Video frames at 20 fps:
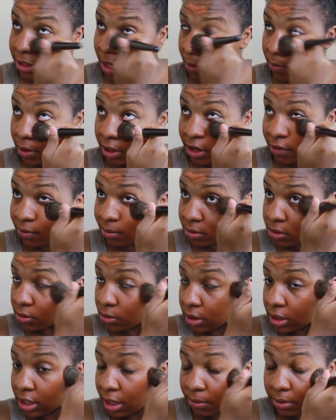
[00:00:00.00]
I would give them
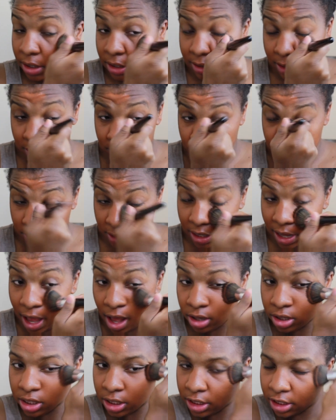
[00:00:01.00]
20. I'm gonna say 20.
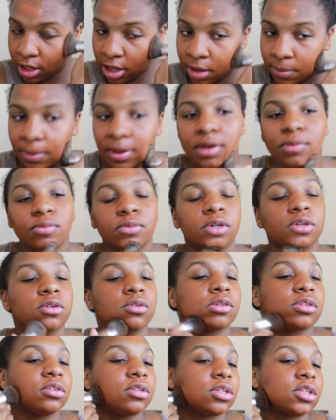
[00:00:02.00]
I'll look it up and
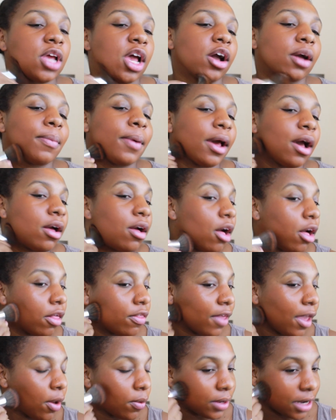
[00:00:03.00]
we'll talk about all
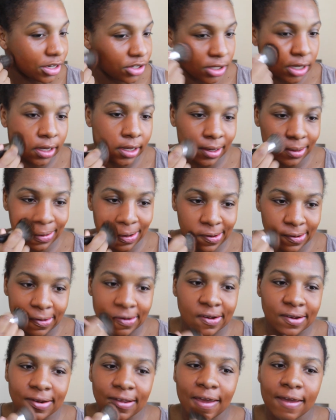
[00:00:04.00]
that when I check in later
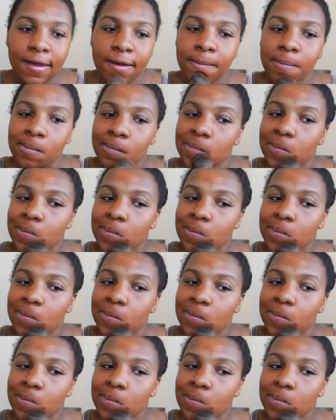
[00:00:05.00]
today.